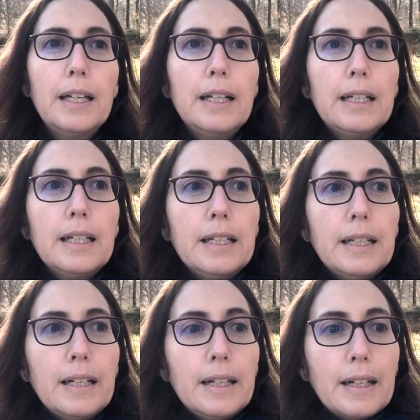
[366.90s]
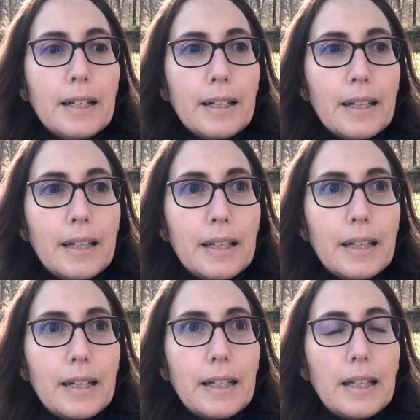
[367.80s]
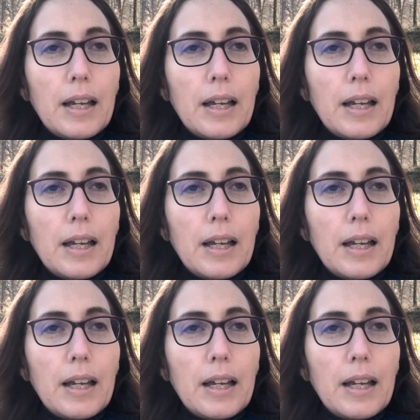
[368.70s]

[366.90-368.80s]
[no speech]